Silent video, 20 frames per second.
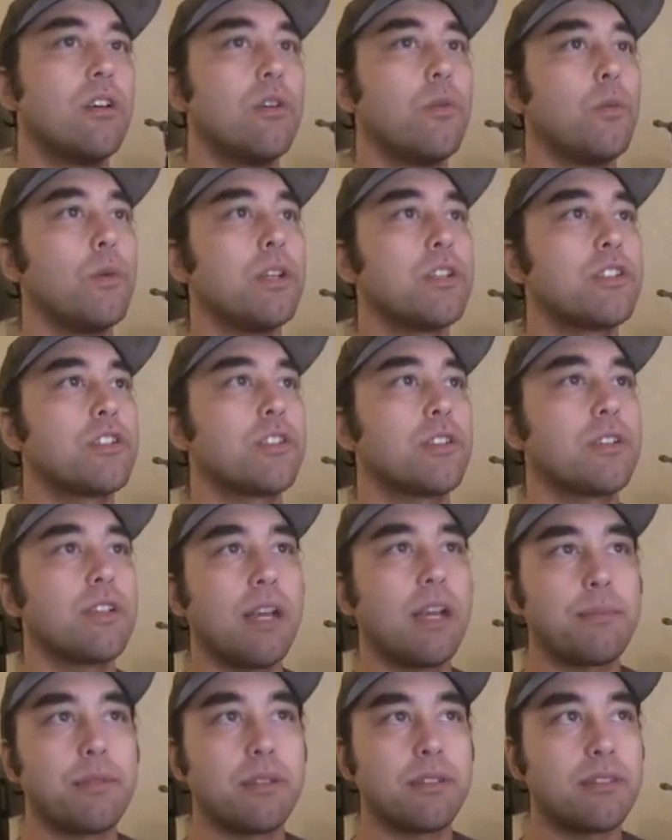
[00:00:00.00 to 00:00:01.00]
which
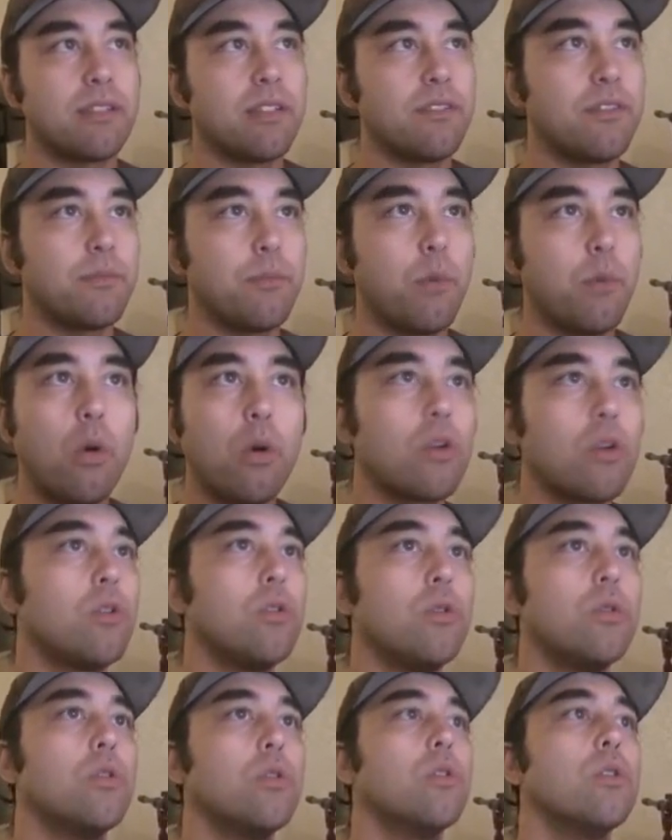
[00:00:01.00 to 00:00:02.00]
kept us even more
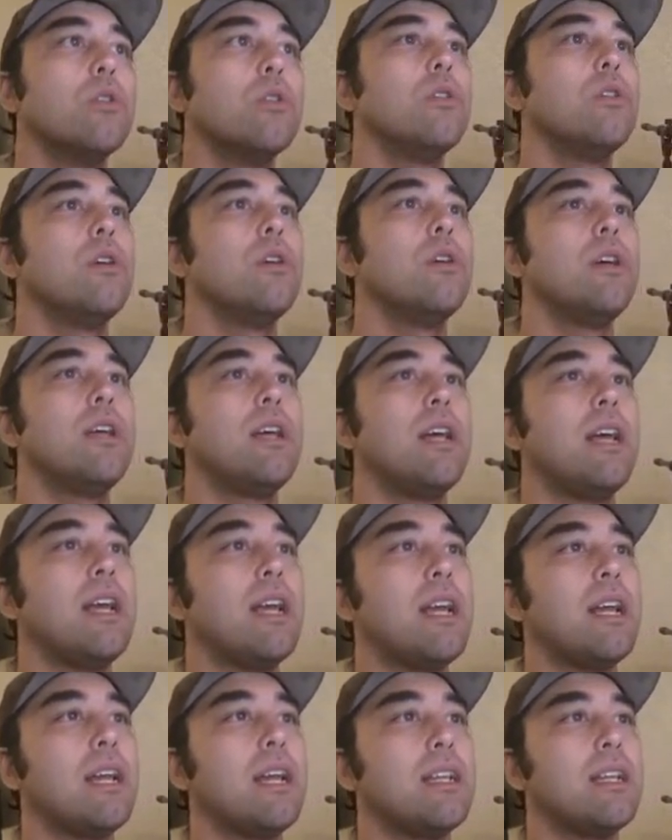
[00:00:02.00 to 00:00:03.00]
cool.
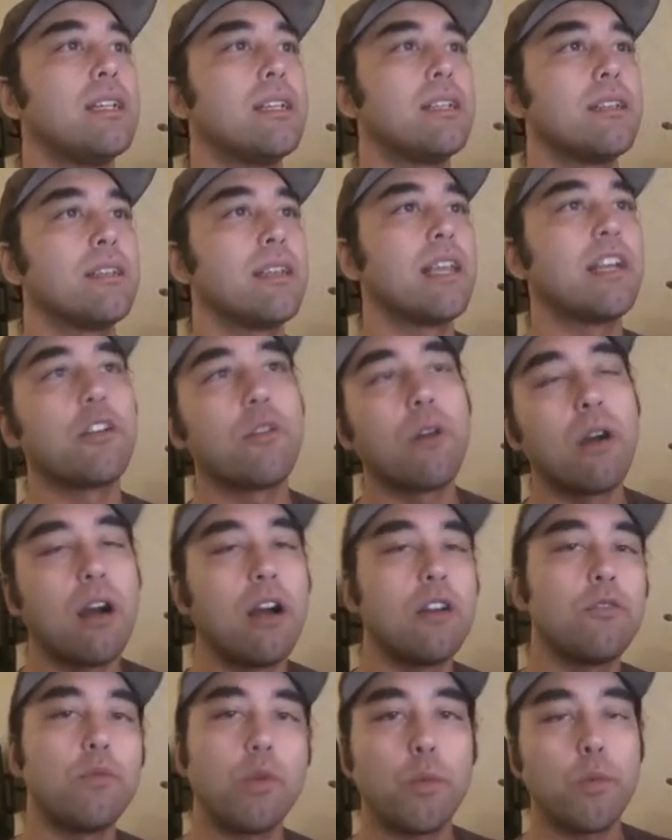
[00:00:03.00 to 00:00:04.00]
And later
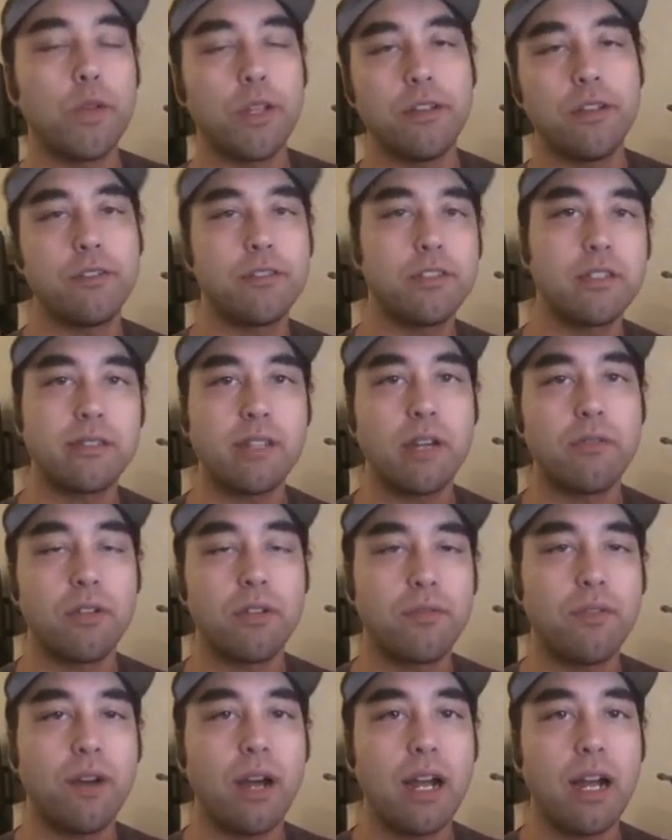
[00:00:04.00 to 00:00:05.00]
on, when we
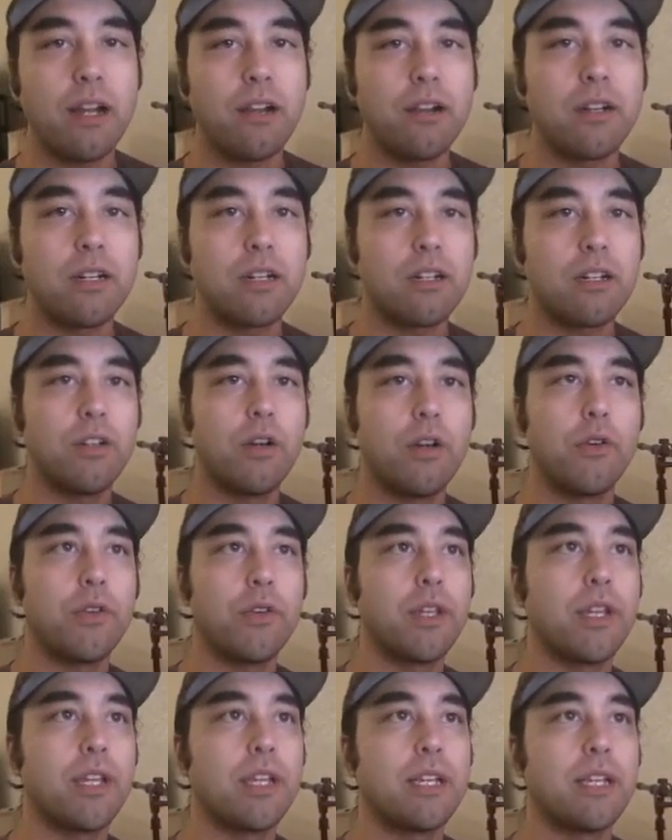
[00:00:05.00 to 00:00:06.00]
discovered fire and
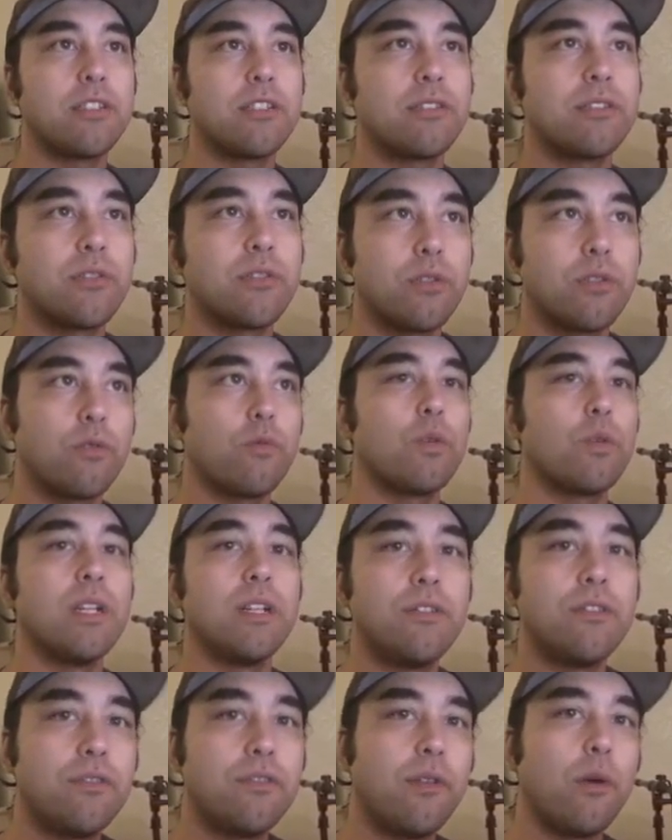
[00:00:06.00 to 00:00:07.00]
clothing, it just sort of
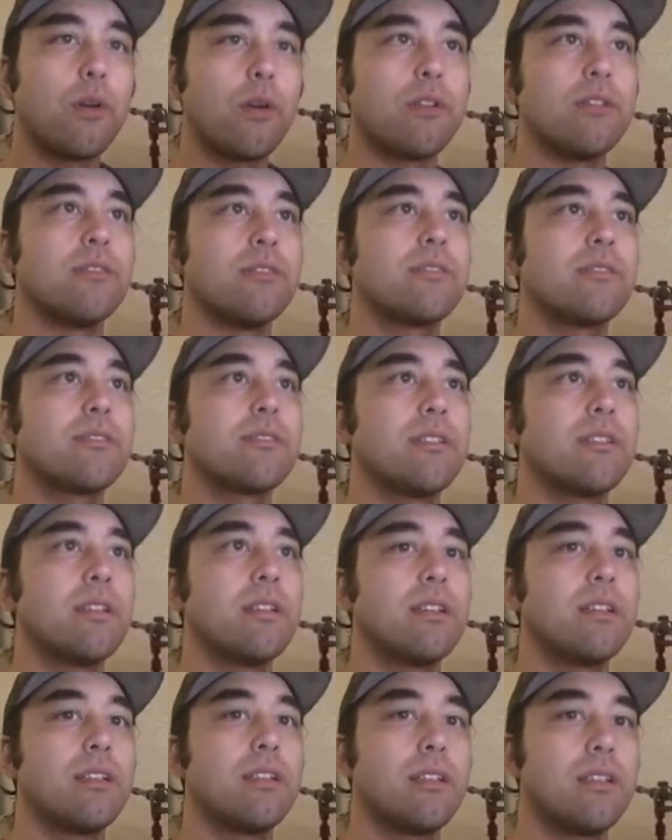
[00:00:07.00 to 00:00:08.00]
reinforced
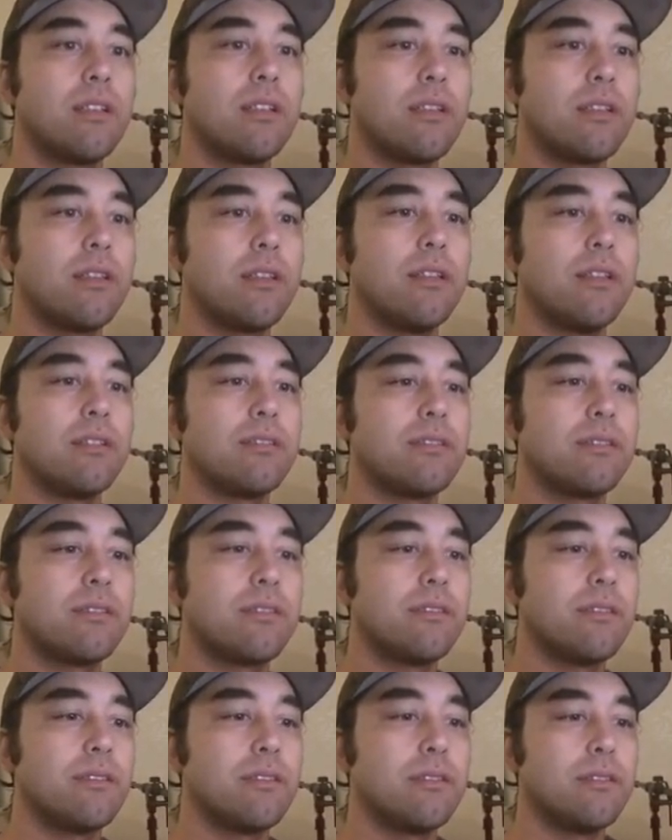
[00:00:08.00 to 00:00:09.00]

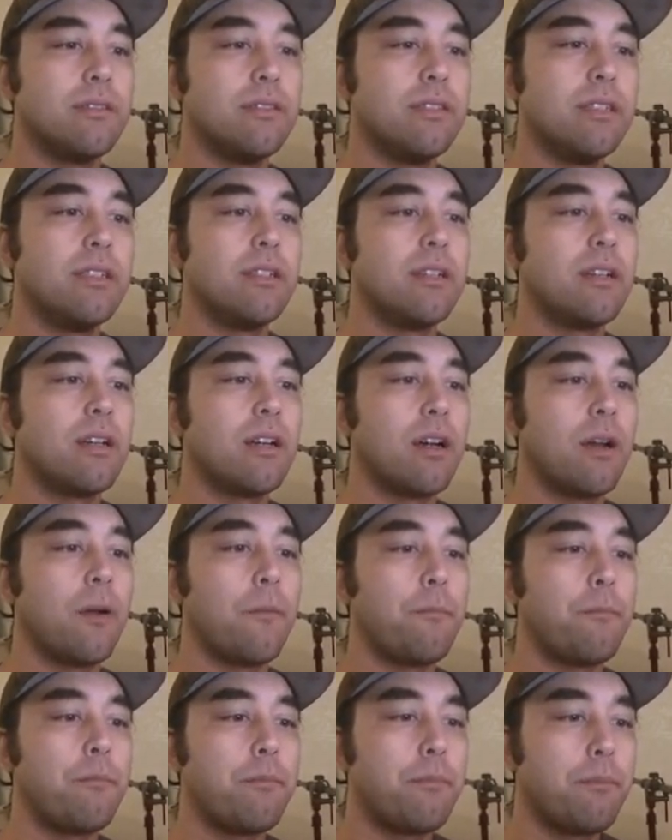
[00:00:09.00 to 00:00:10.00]
this
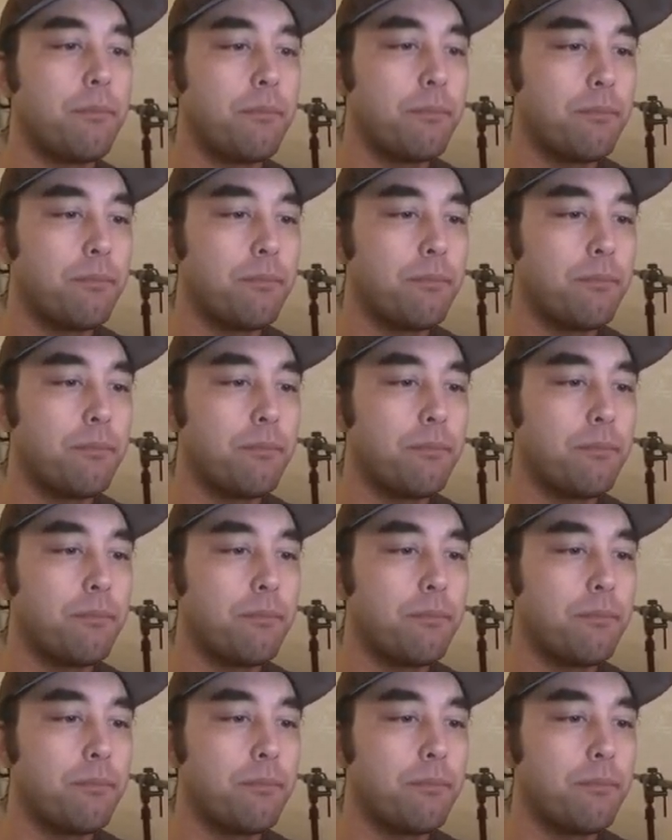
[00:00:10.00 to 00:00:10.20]
um,